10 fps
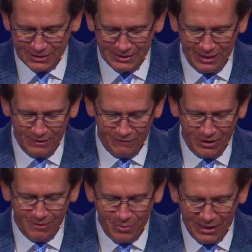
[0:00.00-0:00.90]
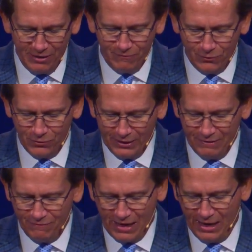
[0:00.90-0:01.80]
state of upheaval
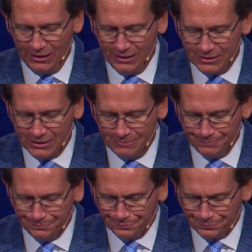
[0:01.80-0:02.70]
and violence.